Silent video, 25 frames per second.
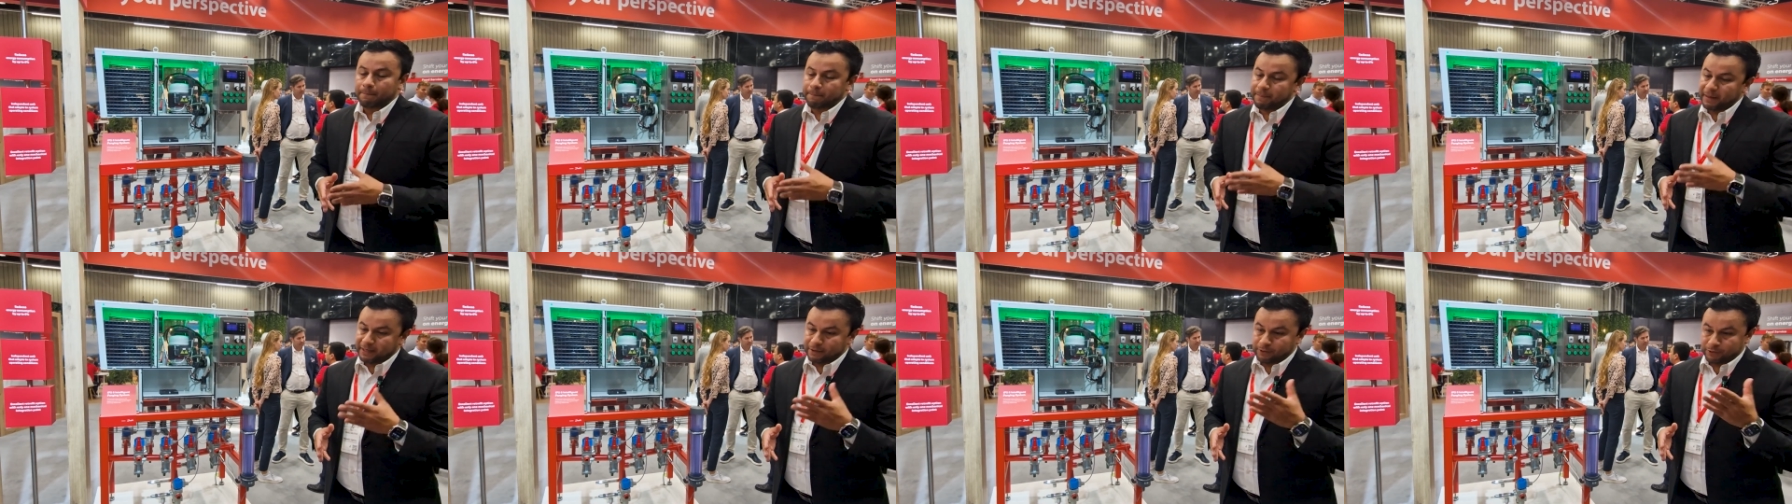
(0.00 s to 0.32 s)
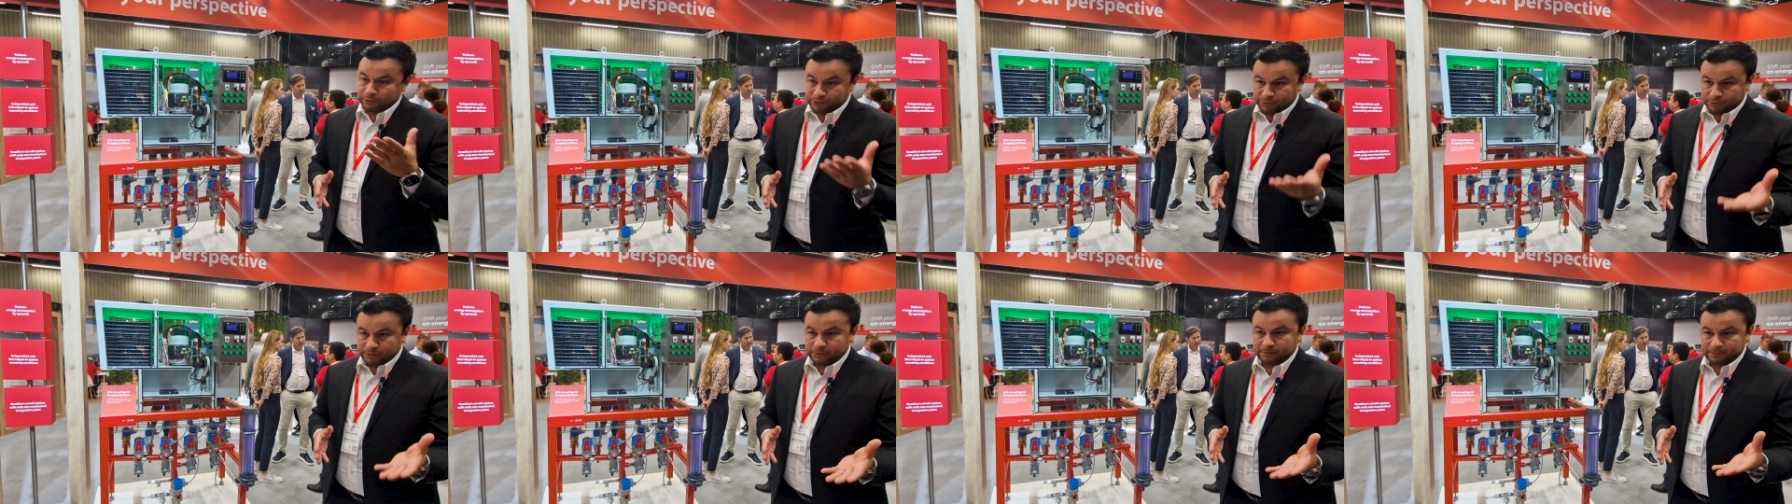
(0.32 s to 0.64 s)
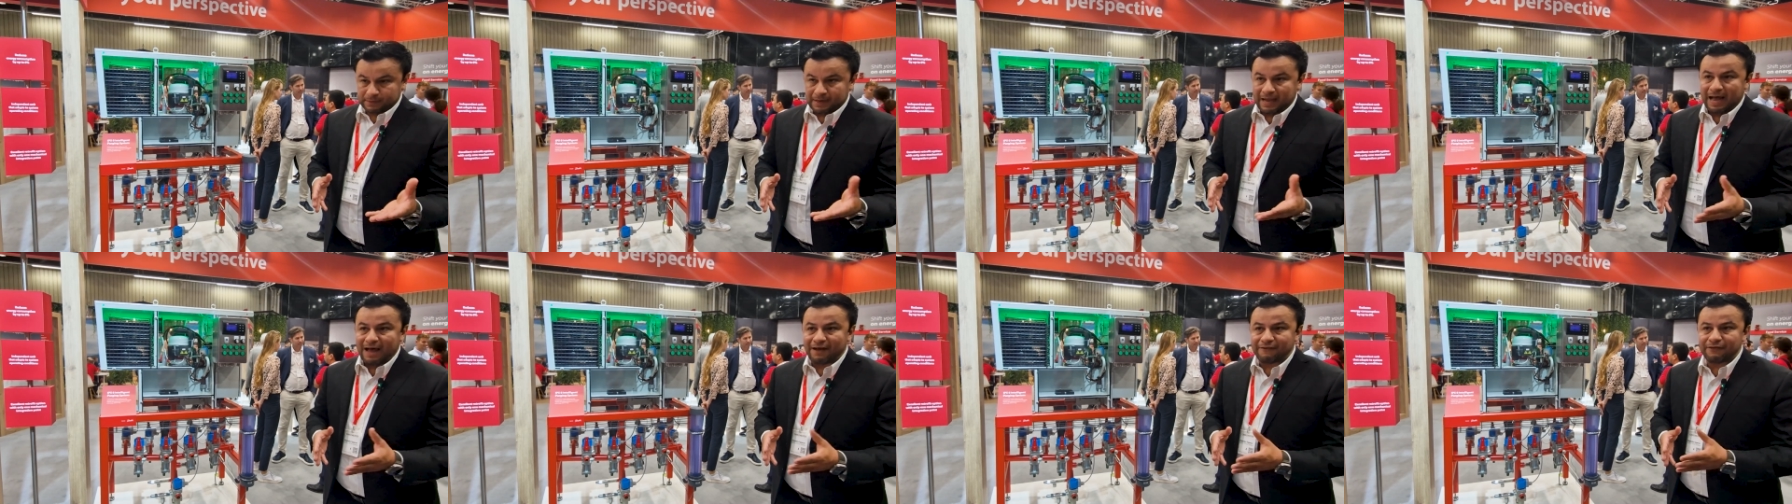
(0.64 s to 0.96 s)
because
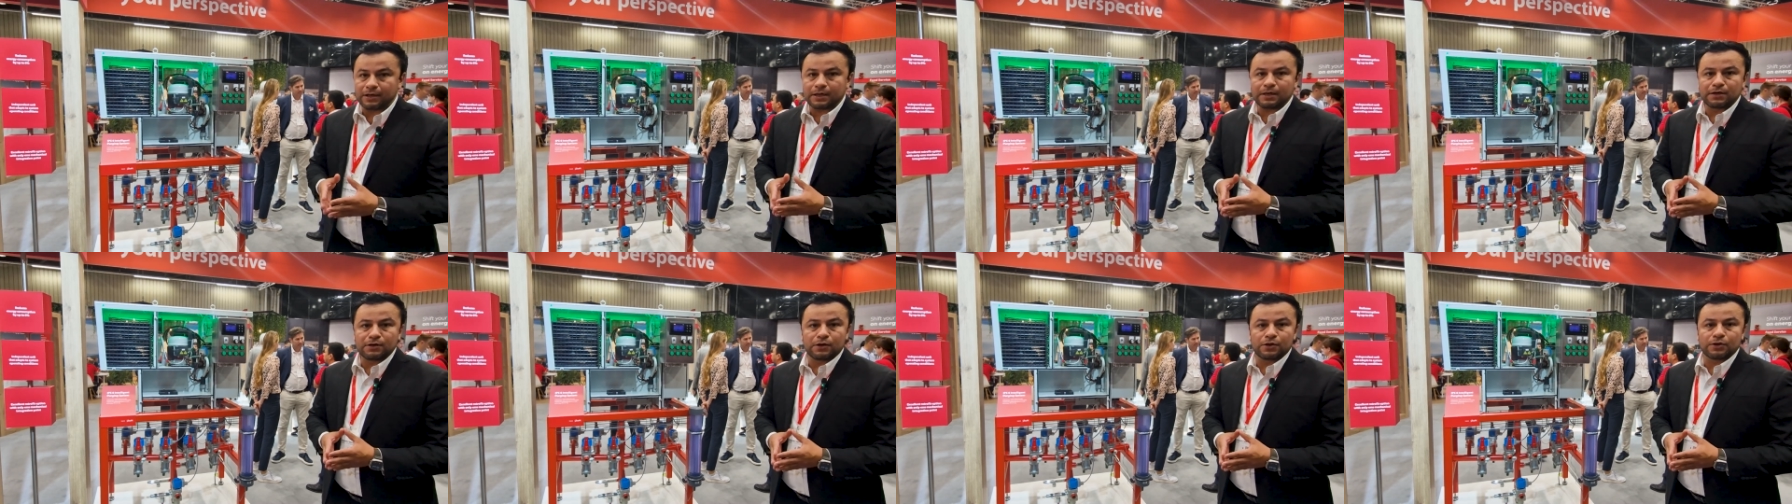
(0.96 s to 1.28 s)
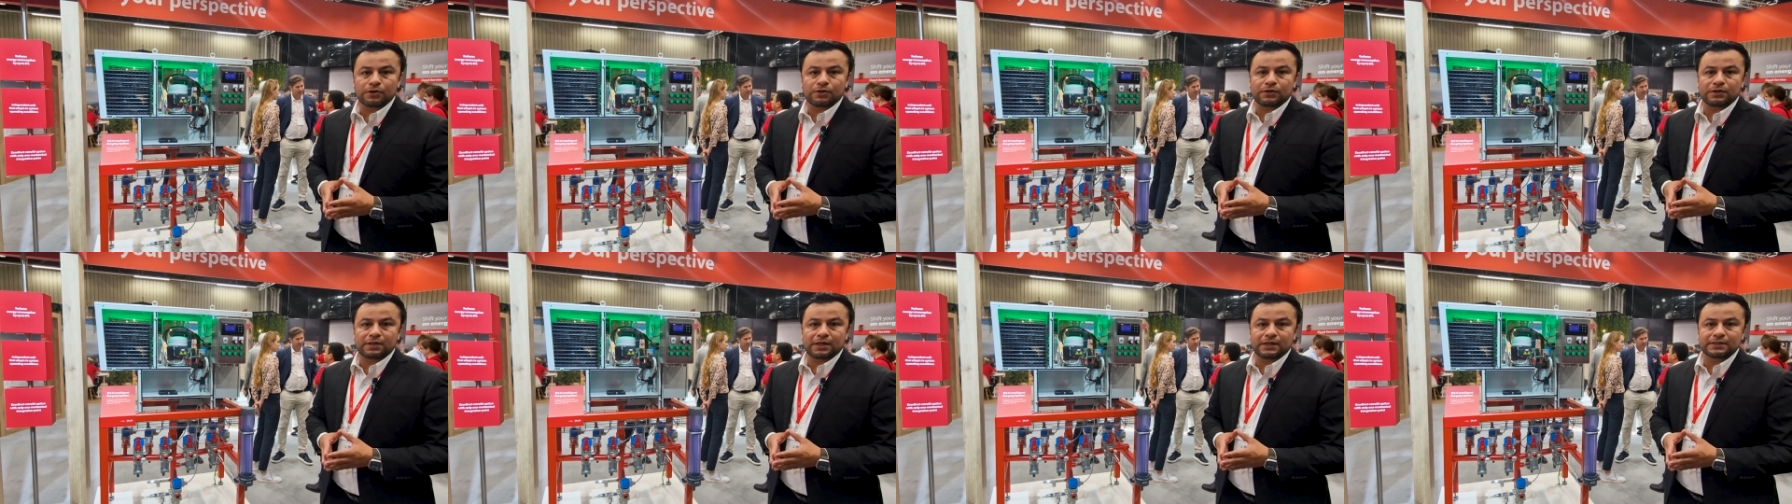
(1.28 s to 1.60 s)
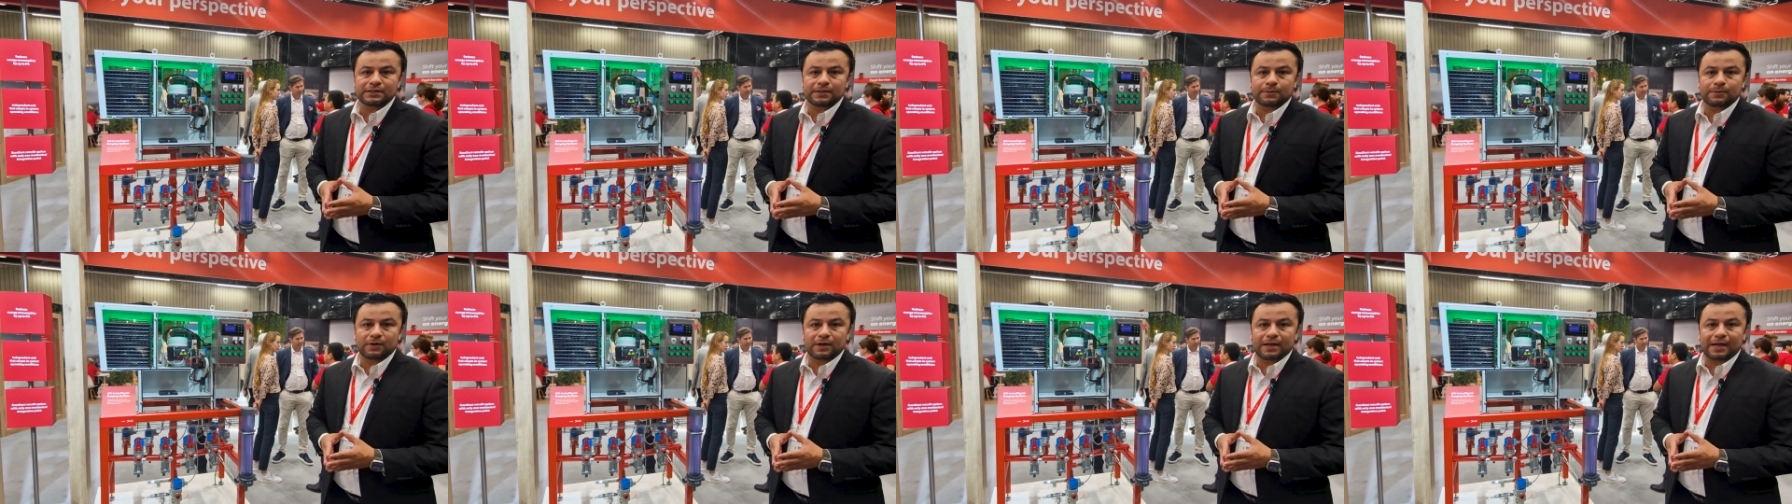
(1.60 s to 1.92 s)
having
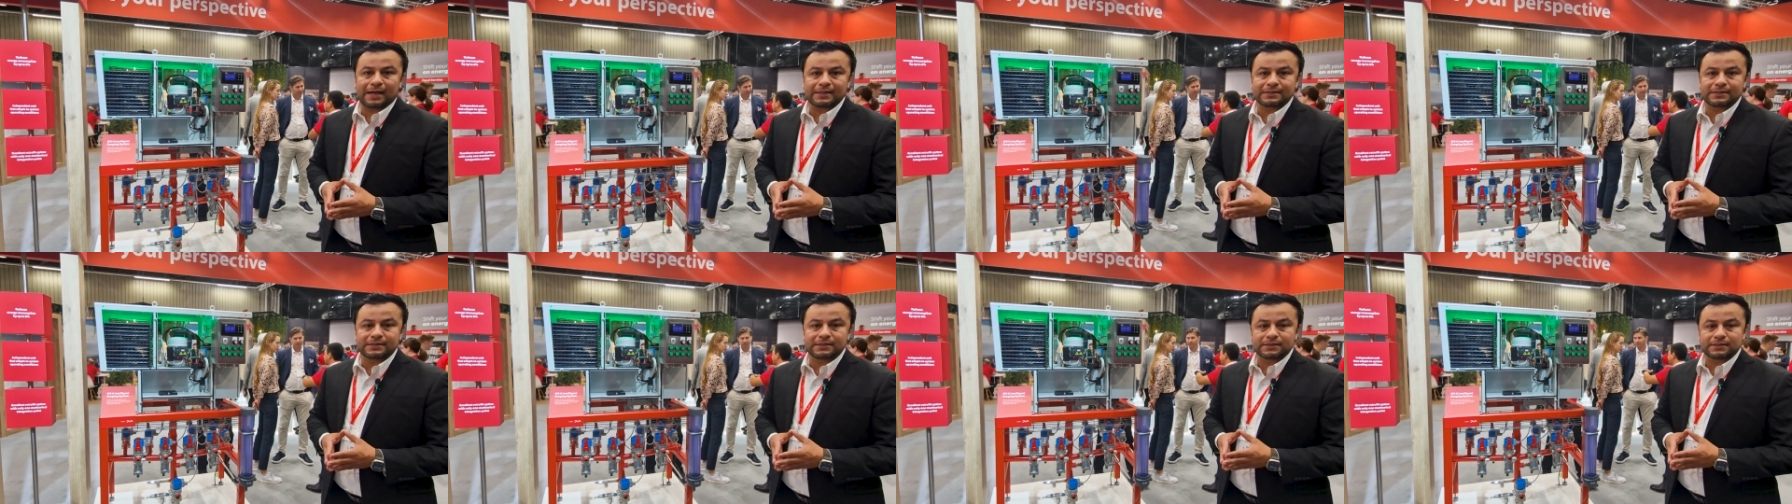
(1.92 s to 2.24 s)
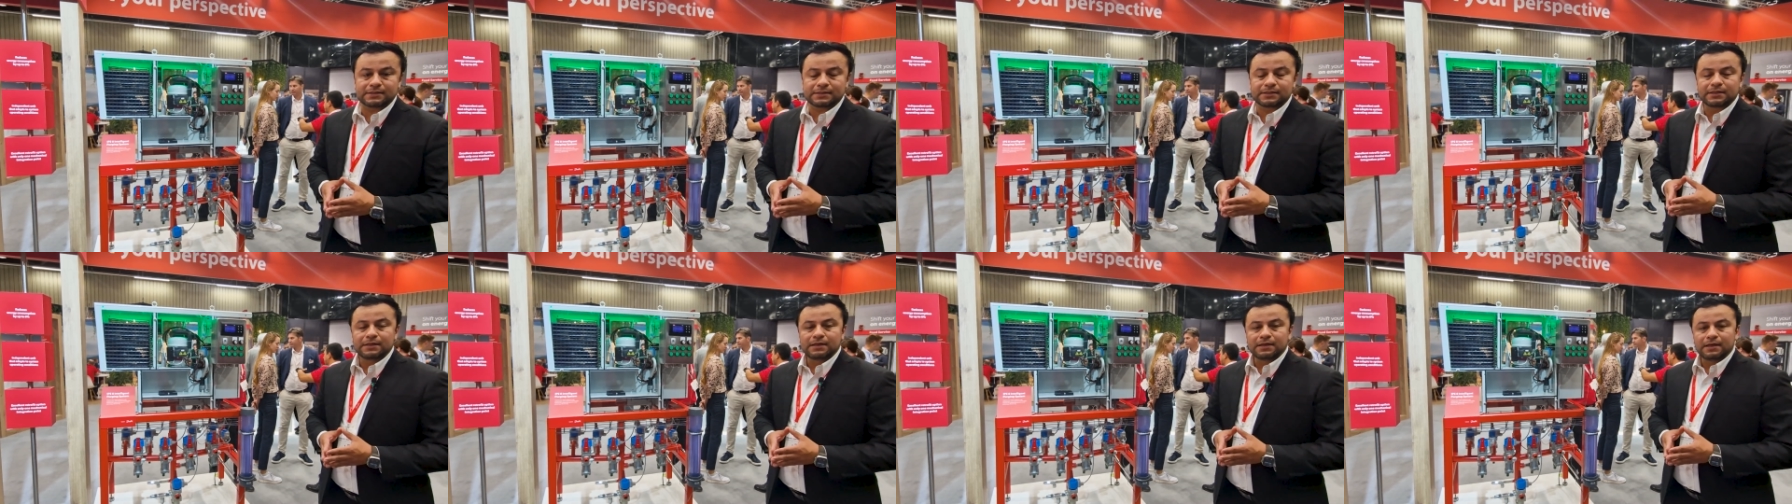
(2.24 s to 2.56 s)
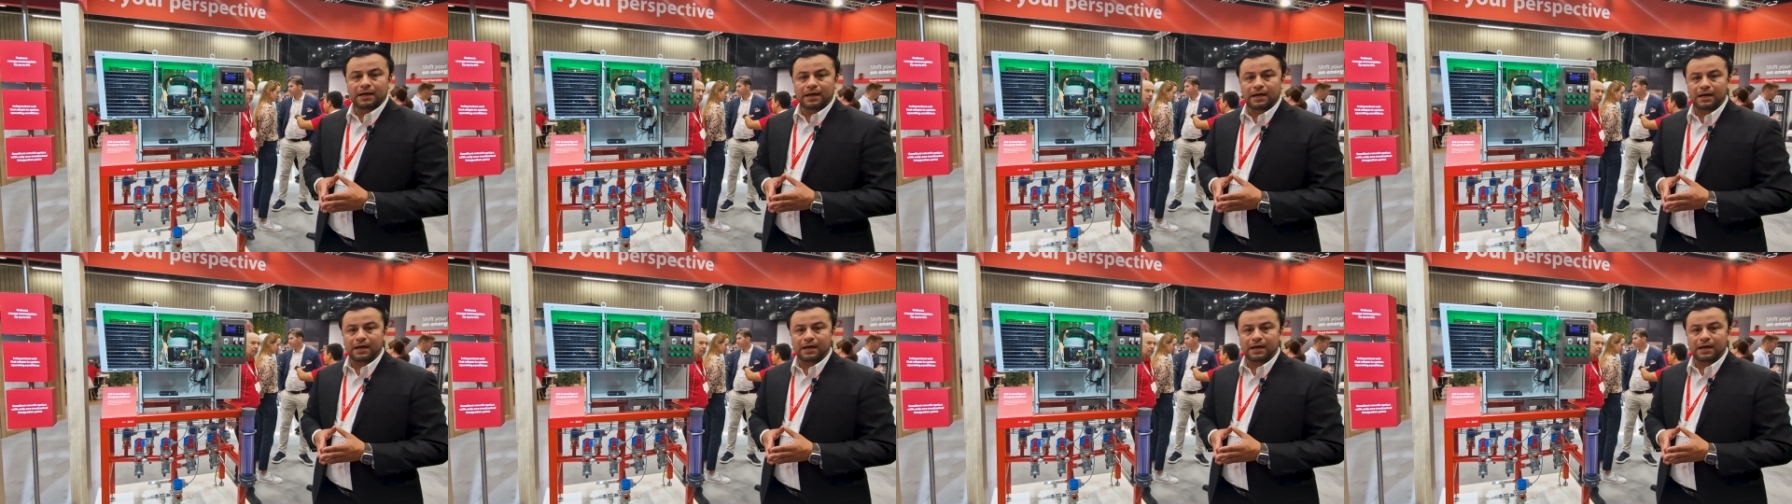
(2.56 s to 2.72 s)
non-condensable gases